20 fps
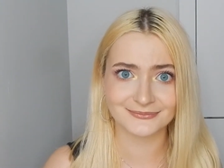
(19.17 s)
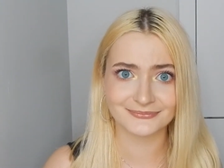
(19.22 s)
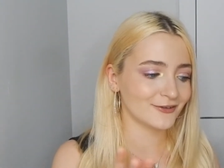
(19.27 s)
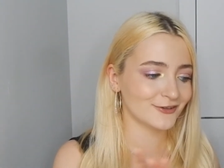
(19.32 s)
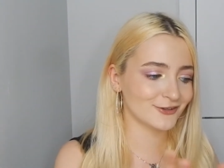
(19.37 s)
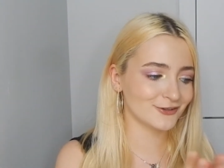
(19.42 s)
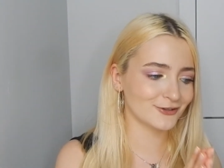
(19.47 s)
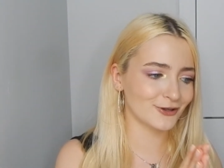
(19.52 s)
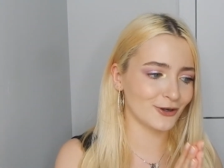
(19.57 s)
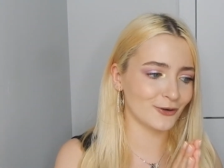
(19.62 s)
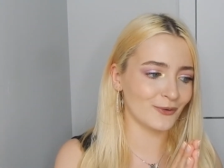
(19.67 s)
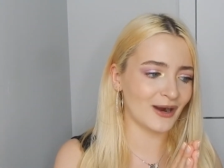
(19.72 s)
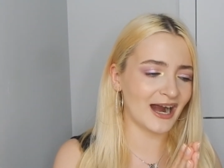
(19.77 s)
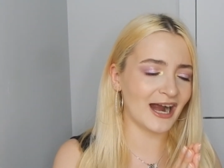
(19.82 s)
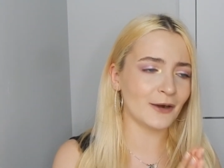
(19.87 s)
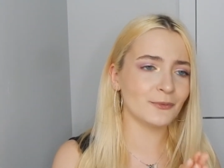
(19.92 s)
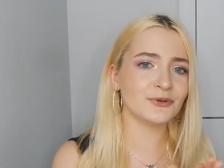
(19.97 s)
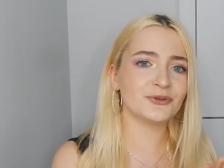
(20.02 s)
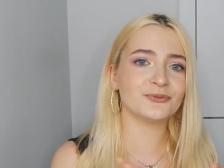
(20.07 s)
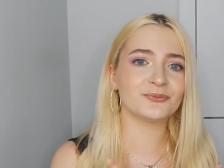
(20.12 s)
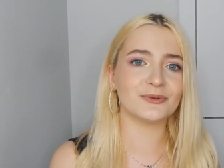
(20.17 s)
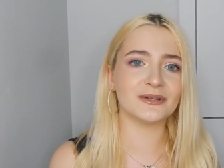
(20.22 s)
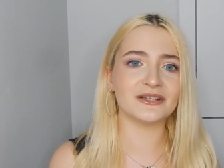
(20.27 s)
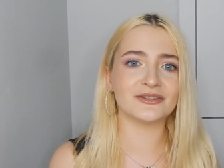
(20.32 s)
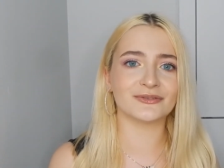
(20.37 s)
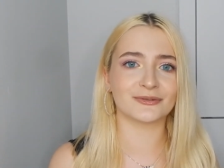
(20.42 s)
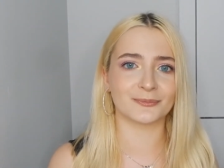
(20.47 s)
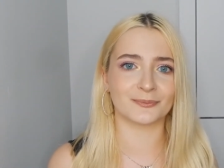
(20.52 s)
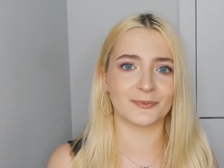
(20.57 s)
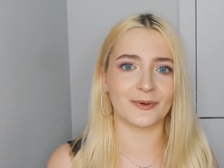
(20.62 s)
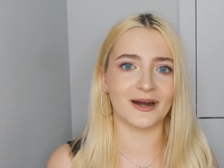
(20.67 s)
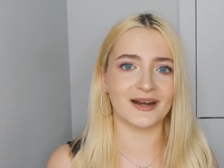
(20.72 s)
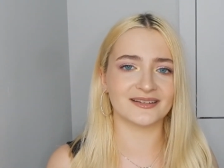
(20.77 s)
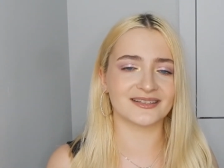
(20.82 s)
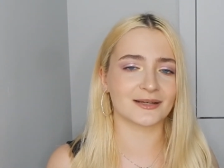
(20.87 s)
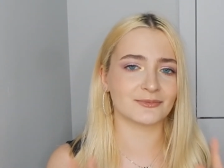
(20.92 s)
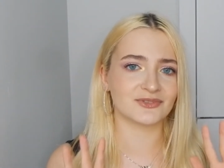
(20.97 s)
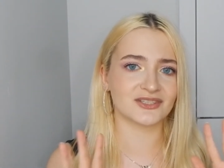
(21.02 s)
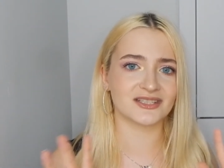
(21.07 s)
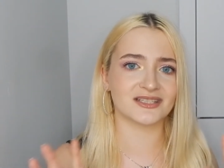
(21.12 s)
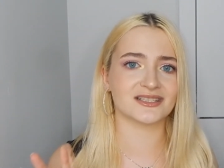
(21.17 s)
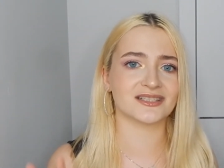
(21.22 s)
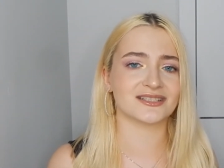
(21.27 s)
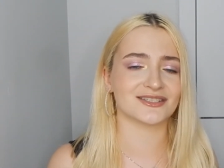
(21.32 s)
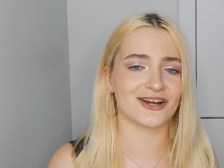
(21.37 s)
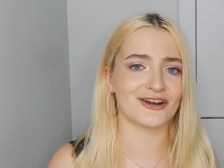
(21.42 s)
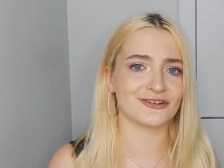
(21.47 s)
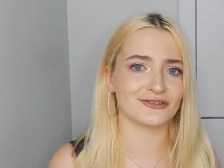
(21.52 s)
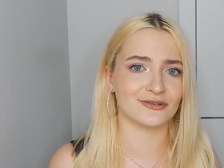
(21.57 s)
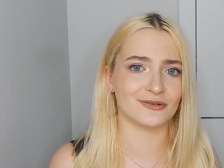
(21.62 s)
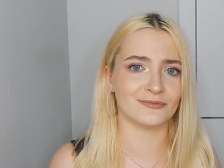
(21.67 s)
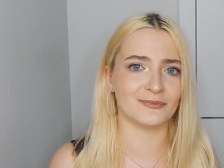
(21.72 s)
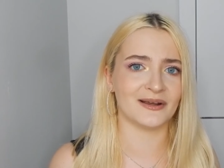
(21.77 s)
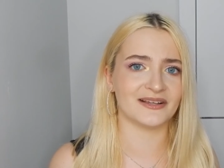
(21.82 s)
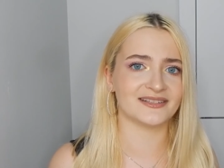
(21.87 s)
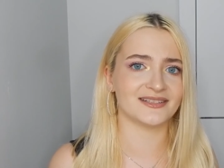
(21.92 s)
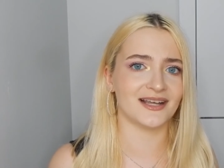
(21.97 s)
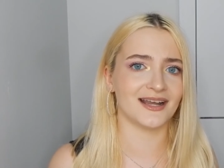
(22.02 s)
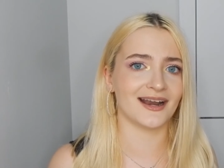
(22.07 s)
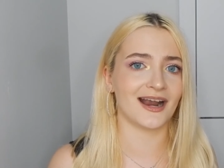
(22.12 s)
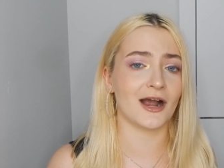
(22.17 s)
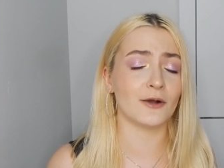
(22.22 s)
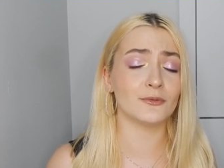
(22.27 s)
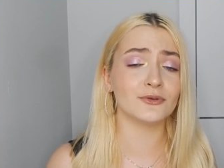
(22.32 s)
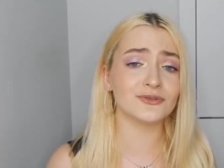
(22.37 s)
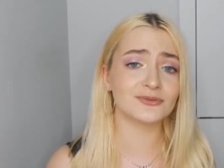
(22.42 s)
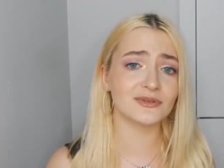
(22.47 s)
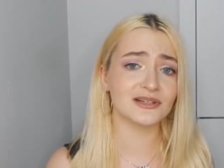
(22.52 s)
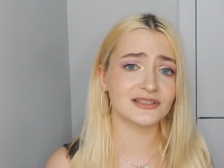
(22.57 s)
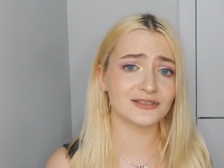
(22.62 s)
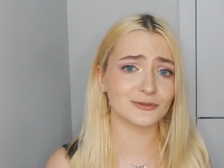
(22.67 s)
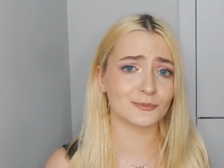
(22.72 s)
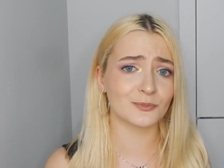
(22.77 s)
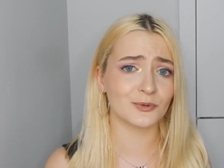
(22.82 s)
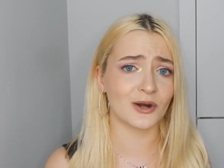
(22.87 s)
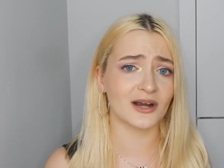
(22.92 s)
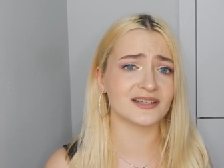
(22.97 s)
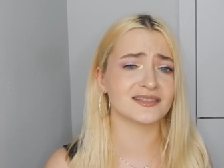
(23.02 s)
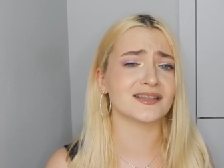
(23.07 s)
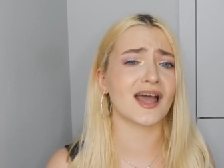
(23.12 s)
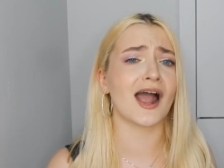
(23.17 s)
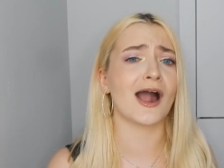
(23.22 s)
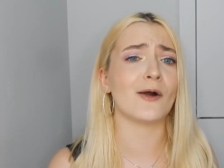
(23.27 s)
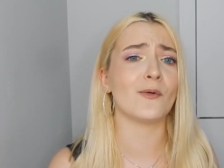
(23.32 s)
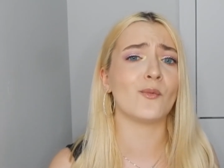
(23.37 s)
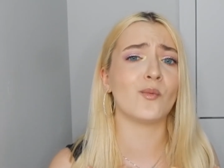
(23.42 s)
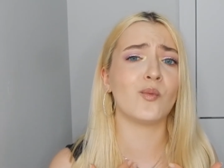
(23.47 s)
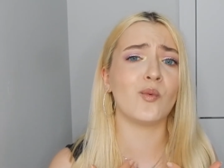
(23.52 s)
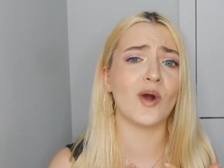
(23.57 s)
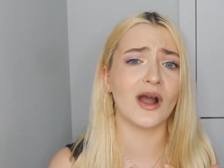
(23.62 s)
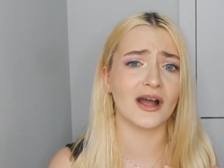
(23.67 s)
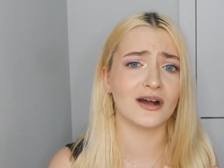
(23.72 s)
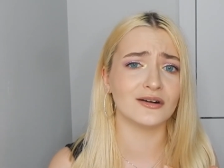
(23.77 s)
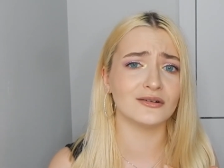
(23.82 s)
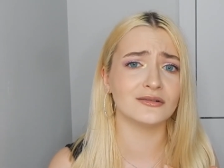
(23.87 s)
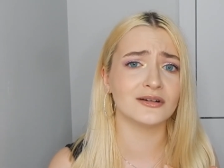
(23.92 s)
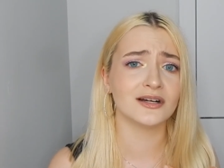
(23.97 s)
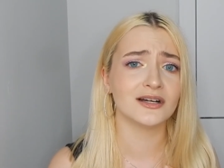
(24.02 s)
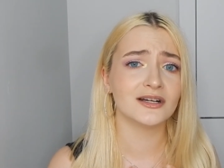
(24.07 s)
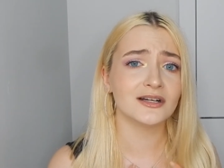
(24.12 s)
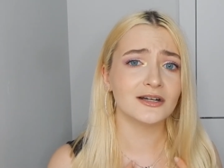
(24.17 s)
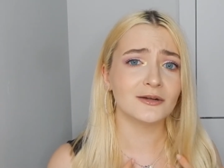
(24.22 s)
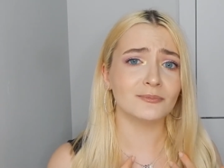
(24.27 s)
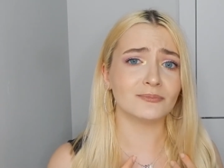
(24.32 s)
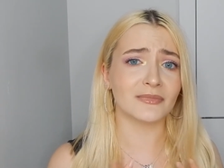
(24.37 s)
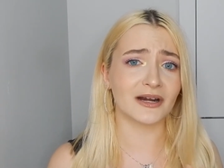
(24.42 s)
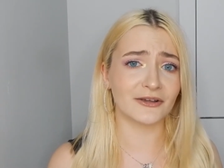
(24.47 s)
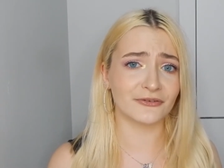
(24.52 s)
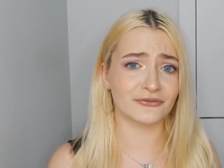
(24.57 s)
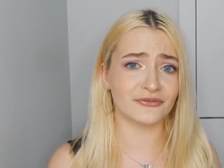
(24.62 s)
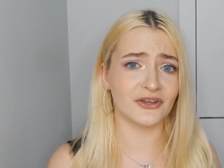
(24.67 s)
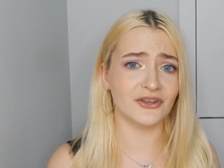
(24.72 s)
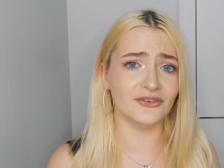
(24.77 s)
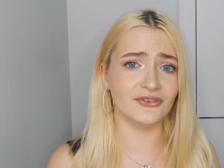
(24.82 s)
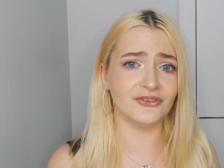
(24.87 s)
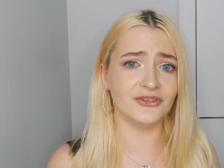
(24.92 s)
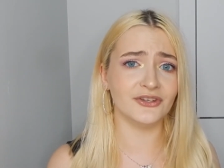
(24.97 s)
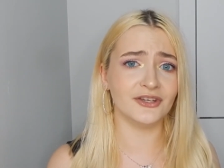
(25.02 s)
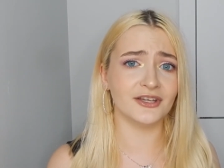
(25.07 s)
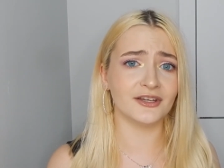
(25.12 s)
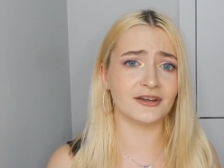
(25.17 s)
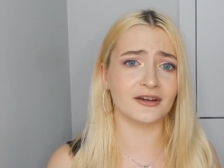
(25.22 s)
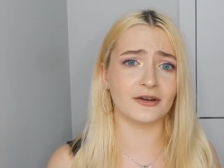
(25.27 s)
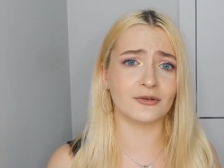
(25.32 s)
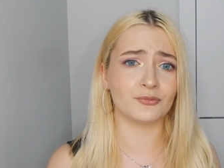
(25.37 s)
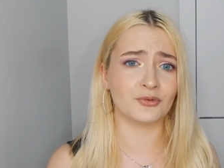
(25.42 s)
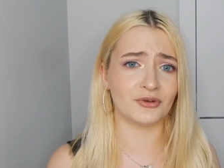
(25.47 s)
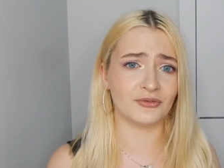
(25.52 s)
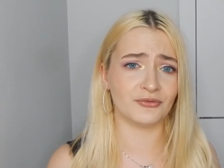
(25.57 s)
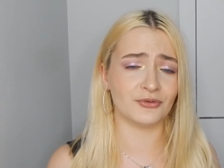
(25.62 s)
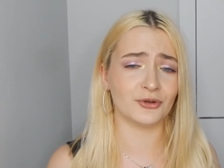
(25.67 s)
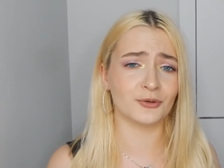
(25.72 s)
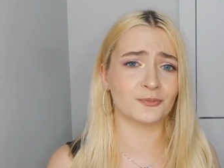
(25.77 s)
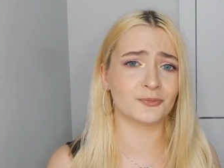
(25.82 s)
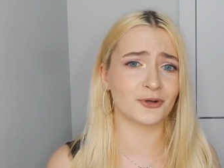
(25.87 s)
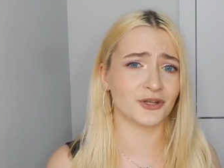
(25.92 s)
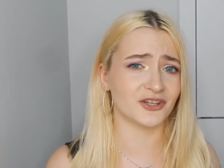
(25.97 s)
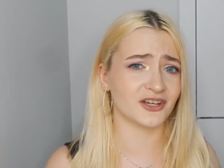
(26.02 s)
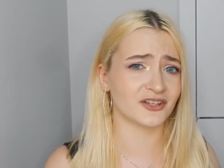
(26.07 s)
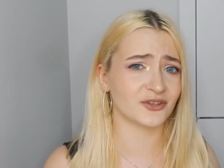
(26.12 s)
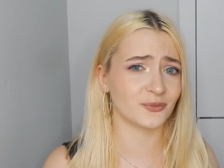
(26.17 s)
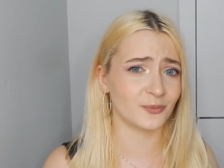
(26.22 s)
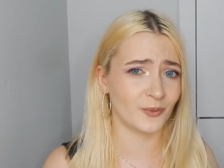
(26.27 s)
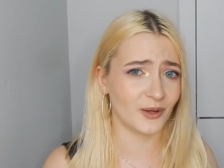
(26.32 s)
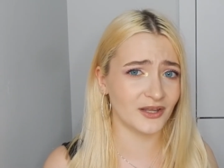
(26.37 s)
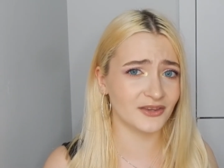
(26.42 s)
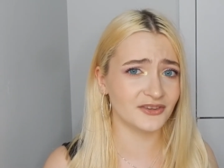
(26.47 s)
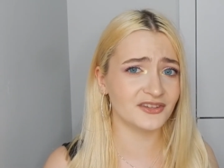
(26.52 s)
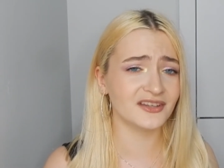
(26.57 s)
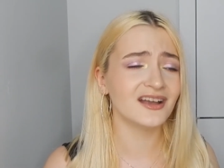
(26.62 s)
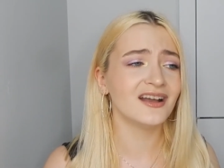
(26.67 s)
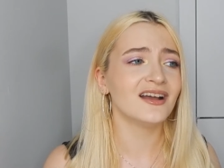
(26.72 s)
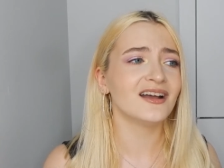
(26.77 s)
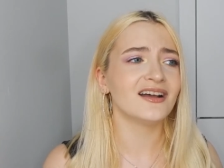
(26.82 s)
So I was really surprised, I'm just gonna start off by saying I was really surprised how well my Fenty review products went.